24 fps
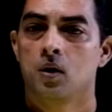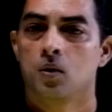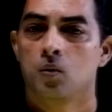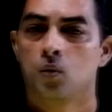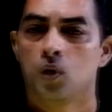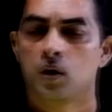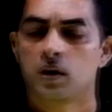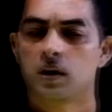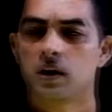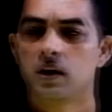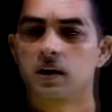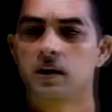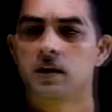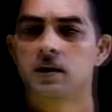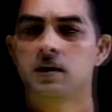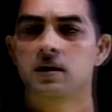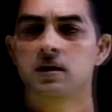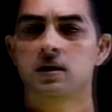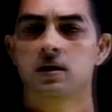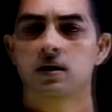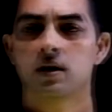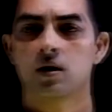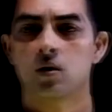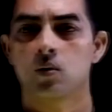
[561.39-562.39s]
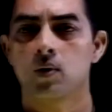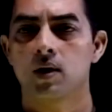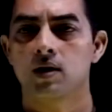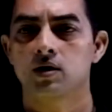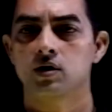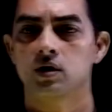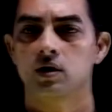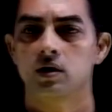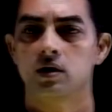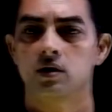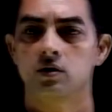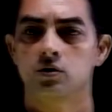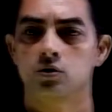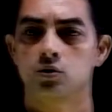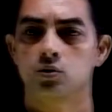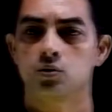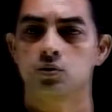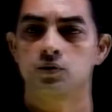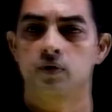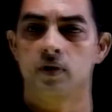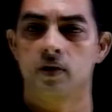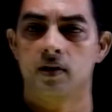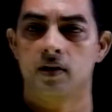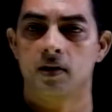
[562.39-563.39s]
what a linear equation in
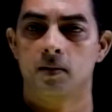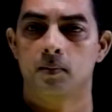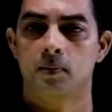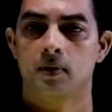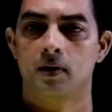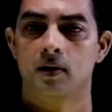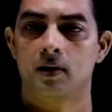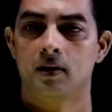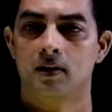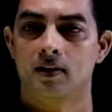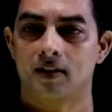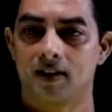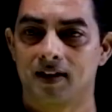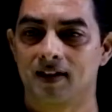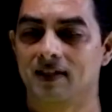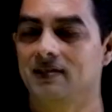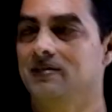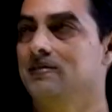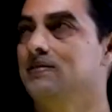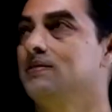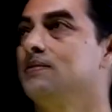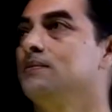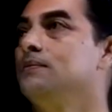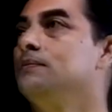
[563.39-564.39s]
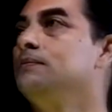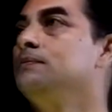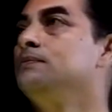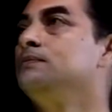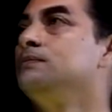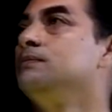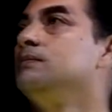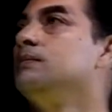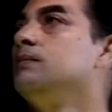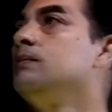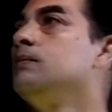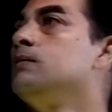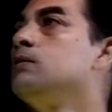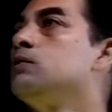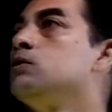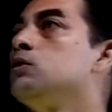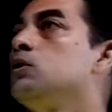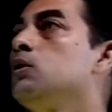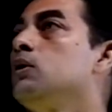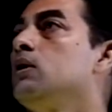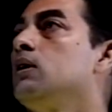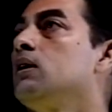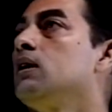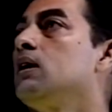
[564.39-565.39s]
two variable is.
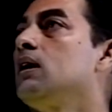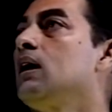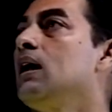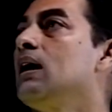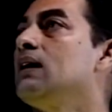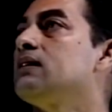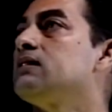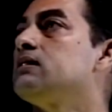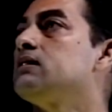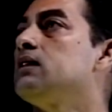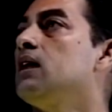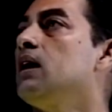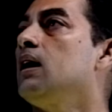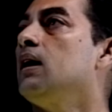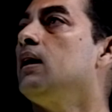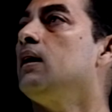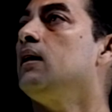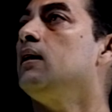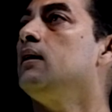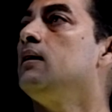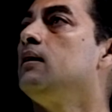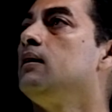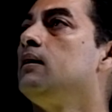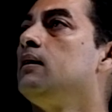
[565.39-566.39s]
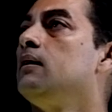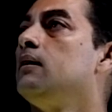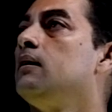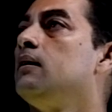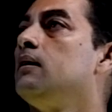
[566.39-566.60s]
So in class 9,